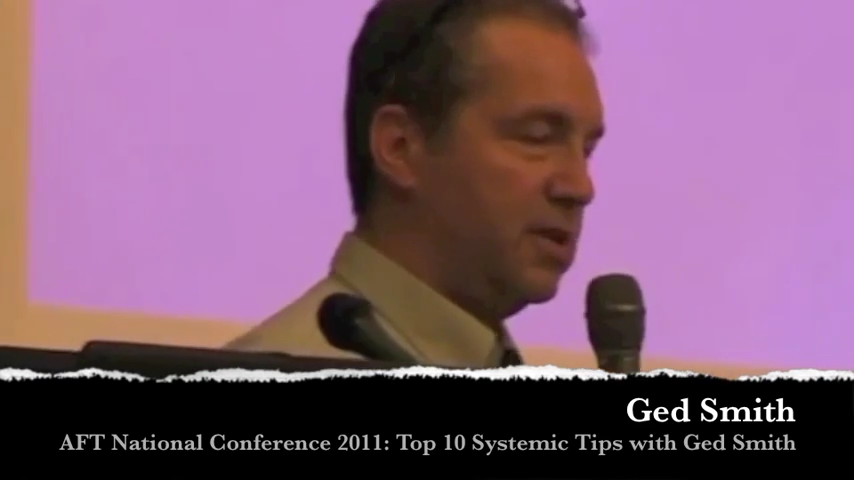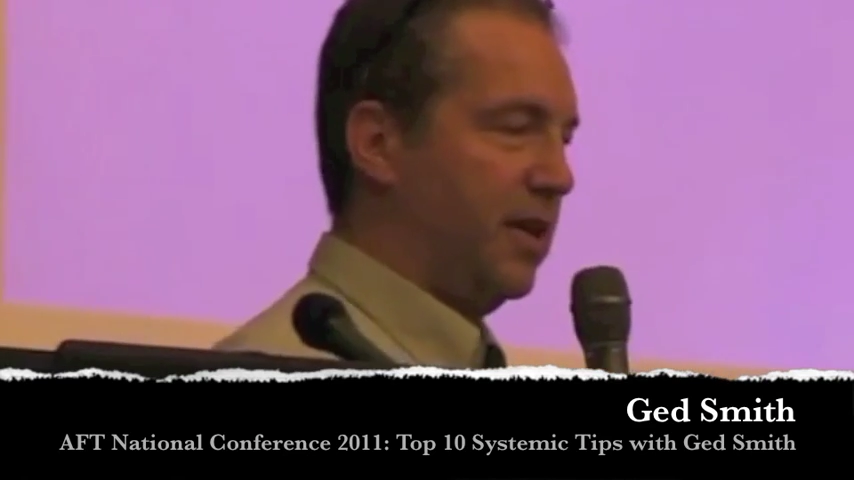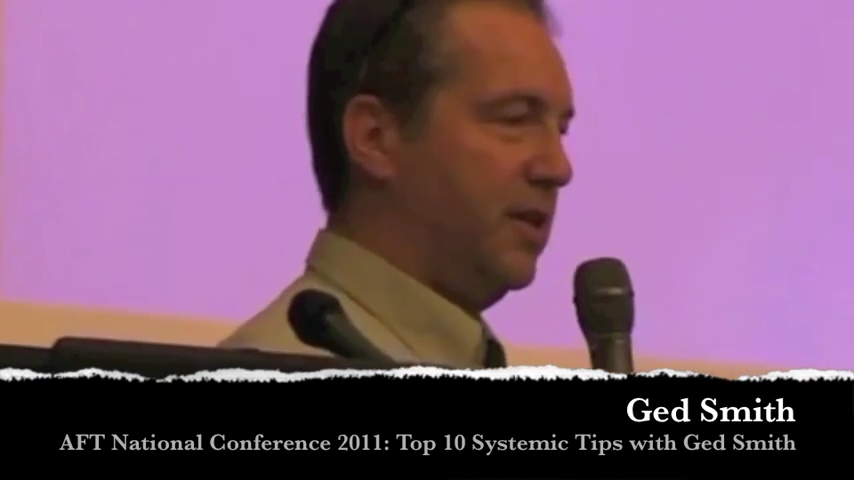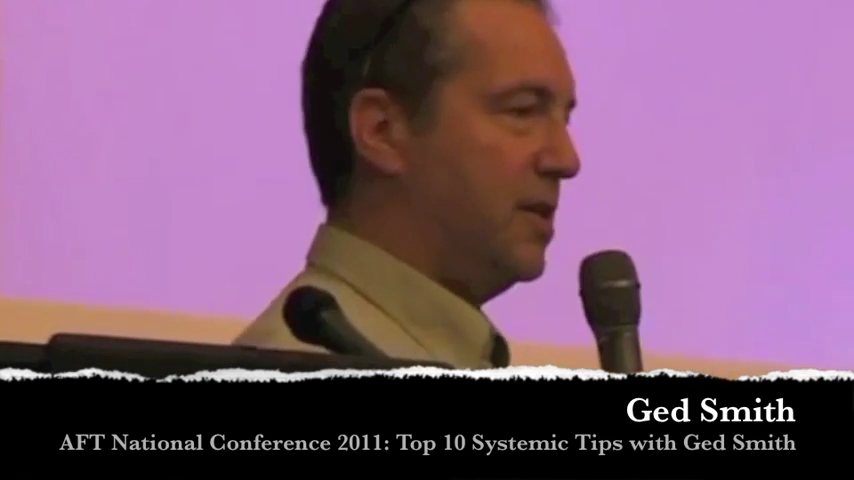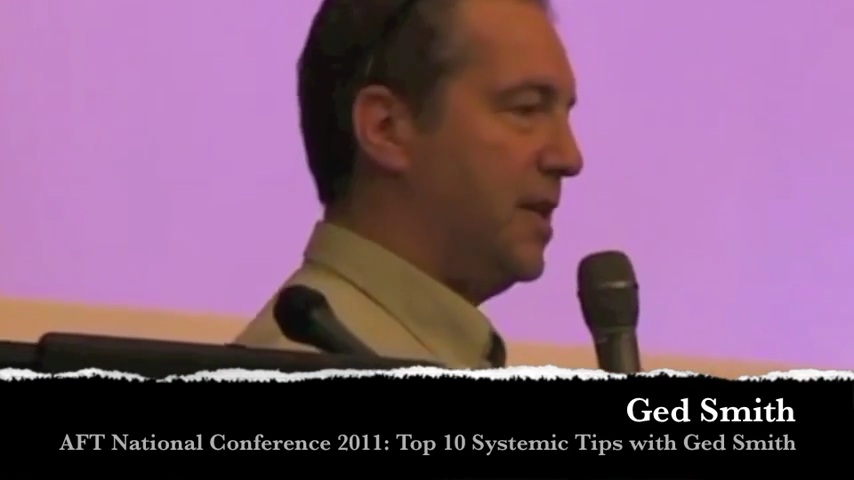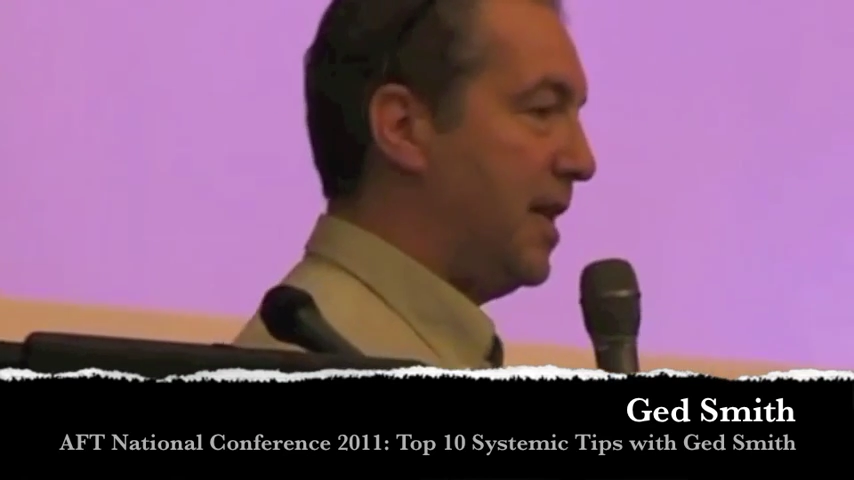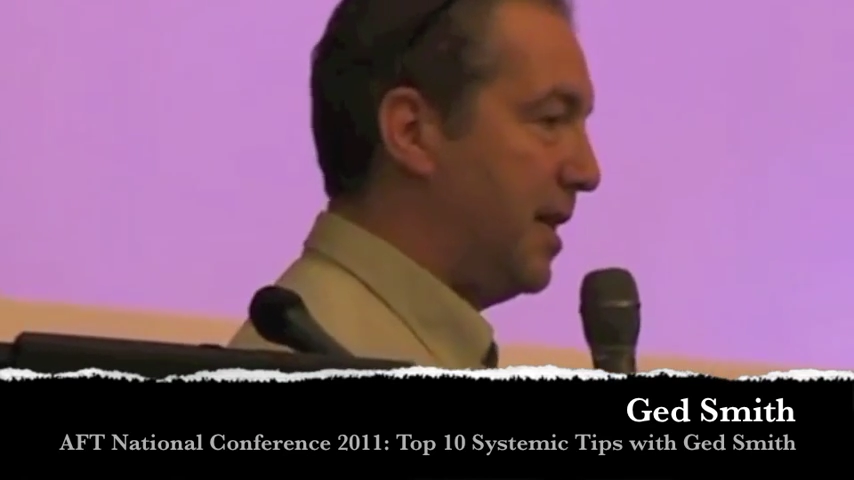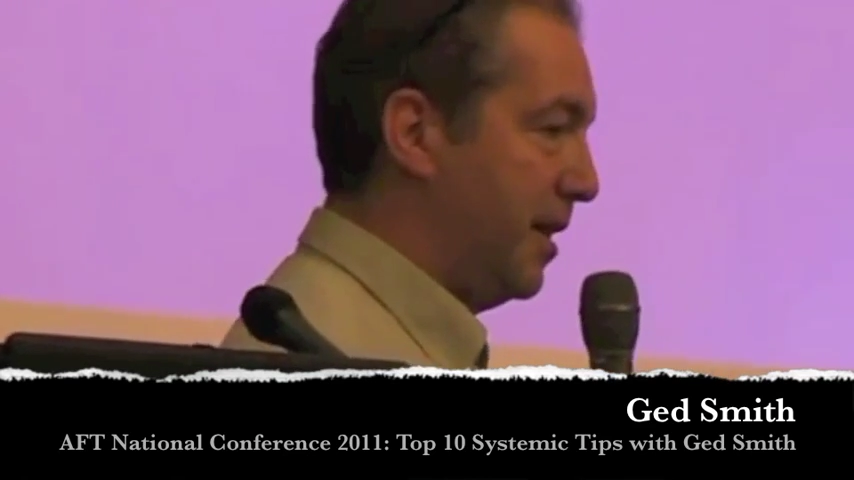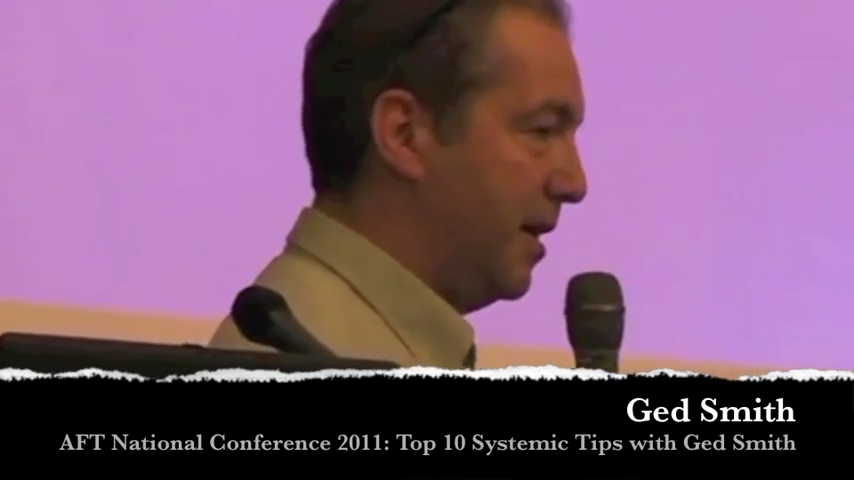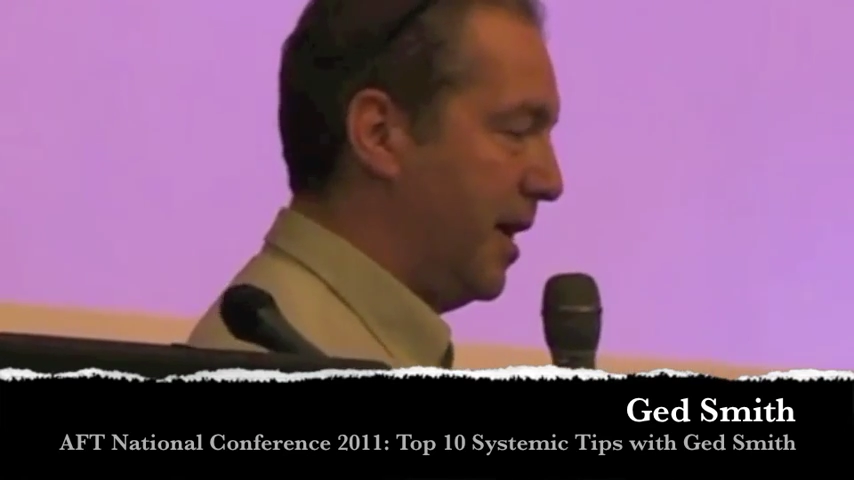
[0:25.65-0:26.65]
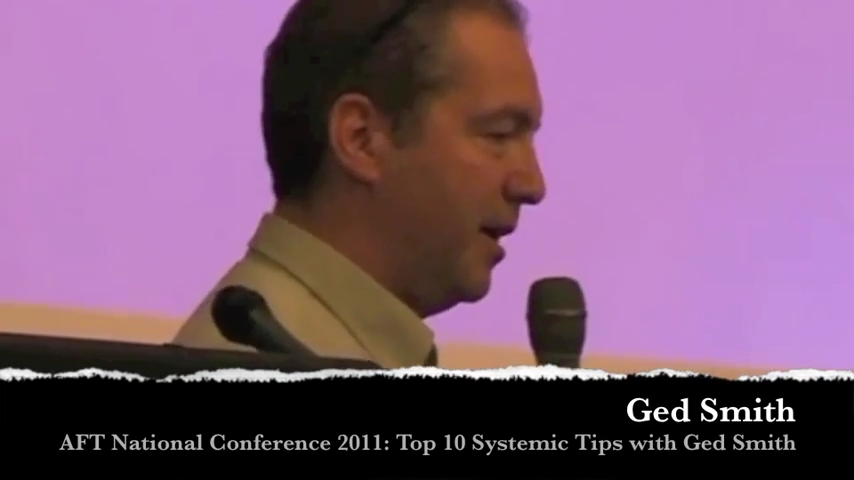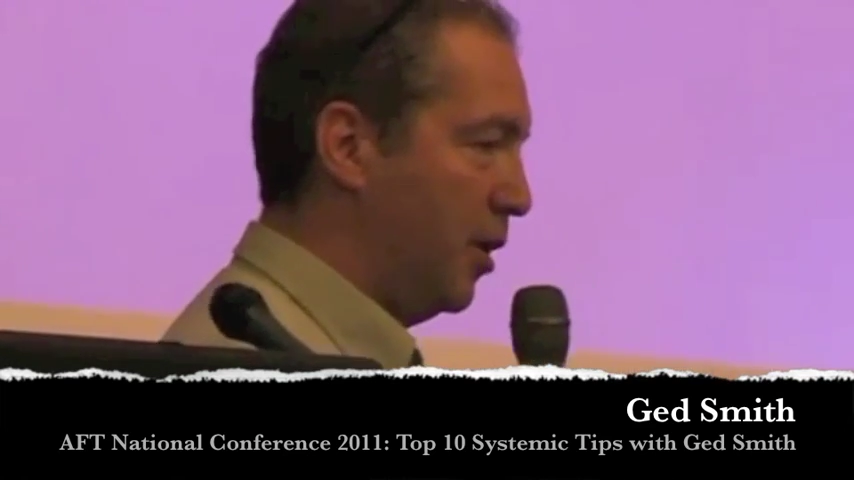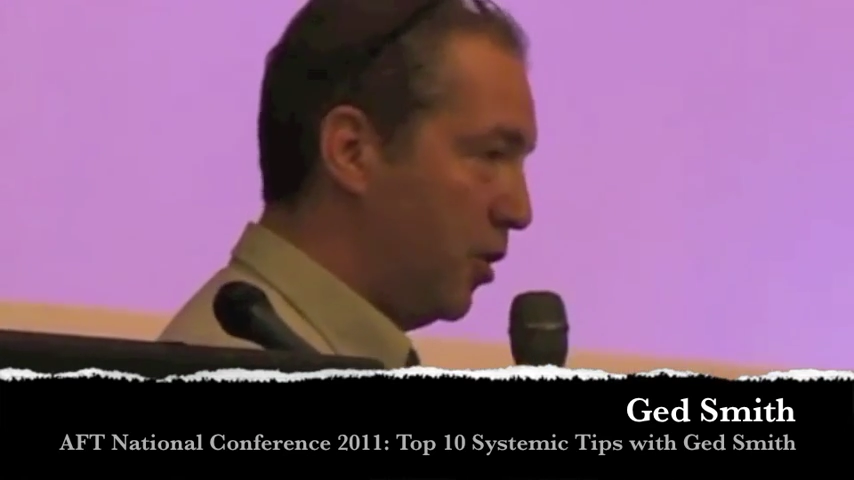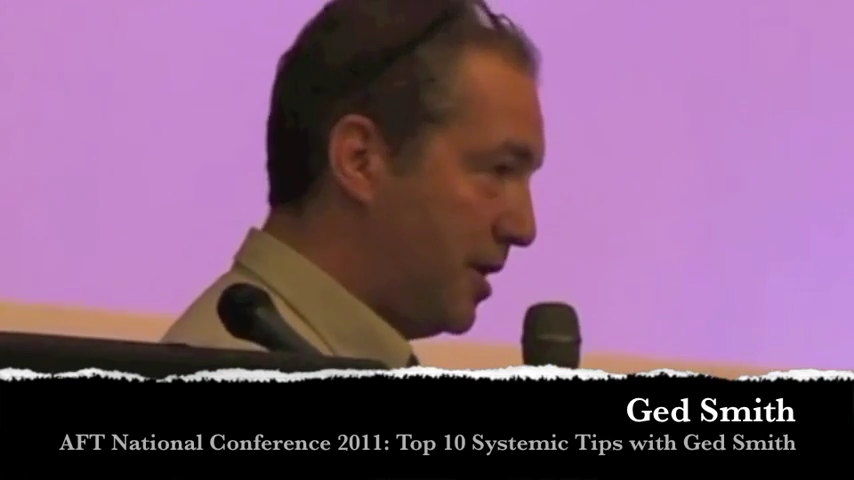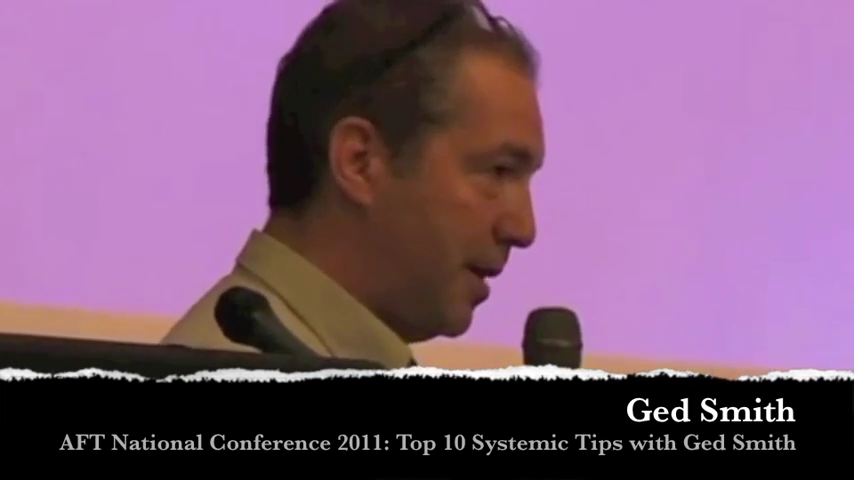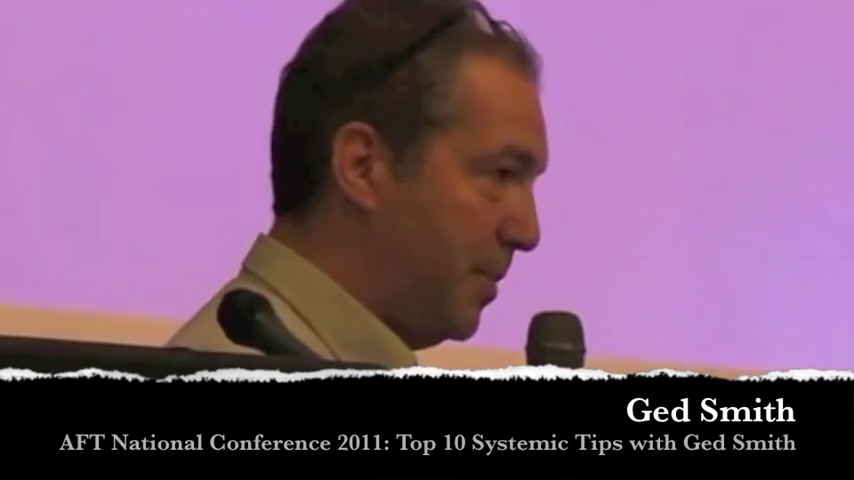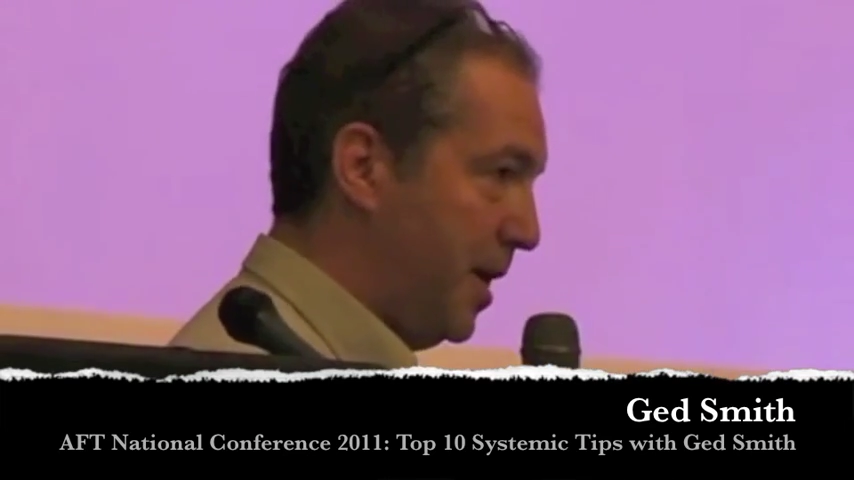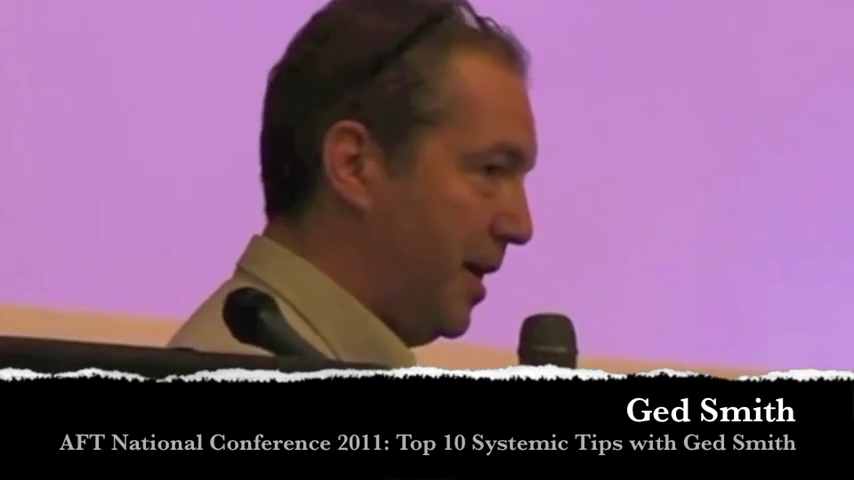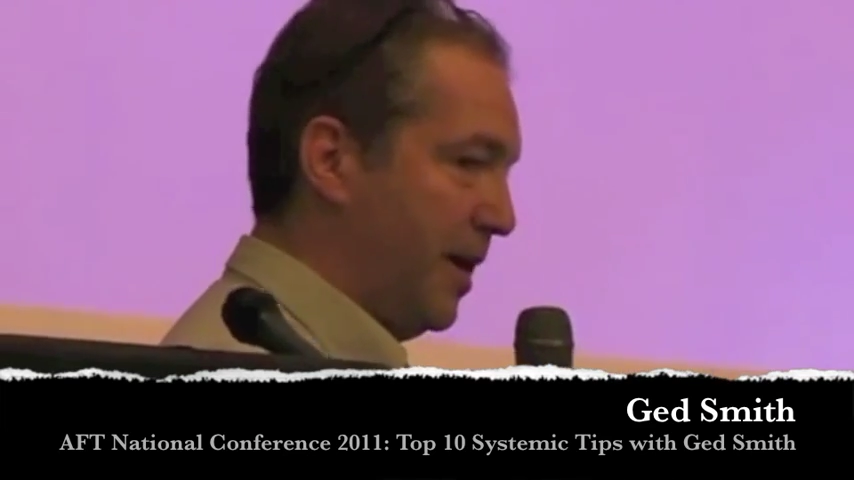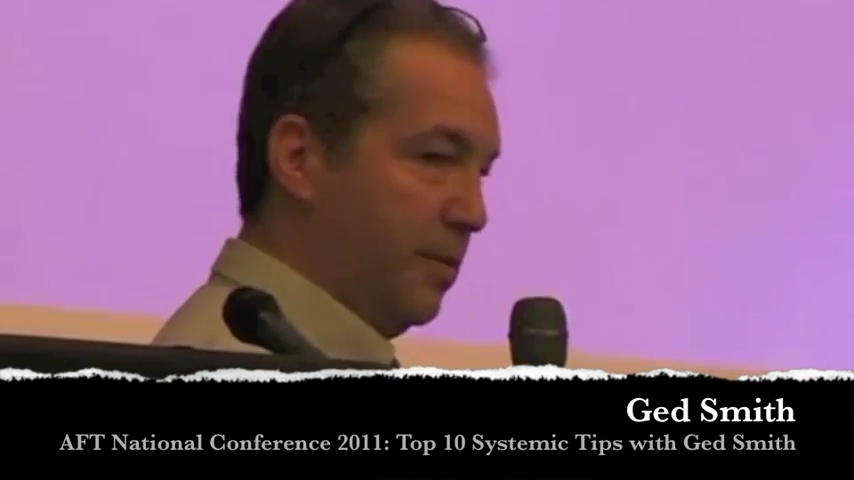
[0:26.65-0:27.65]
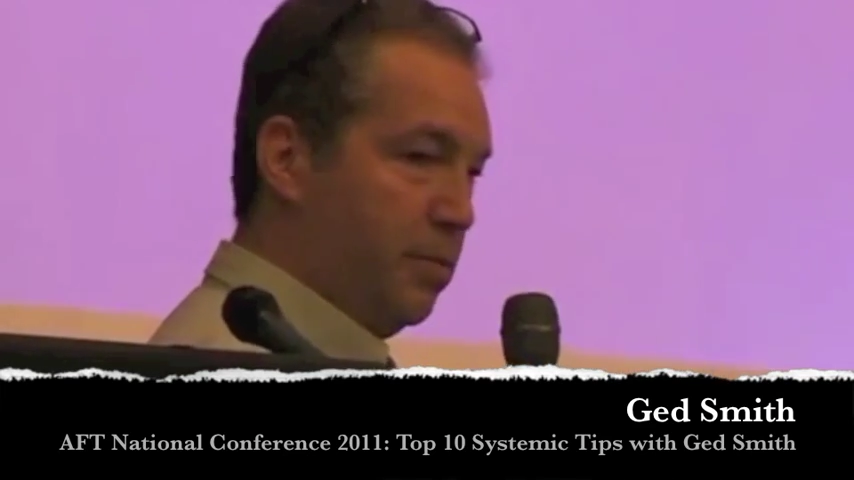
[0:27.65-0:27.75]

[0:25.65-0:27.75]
and you sat there and you looked at me and you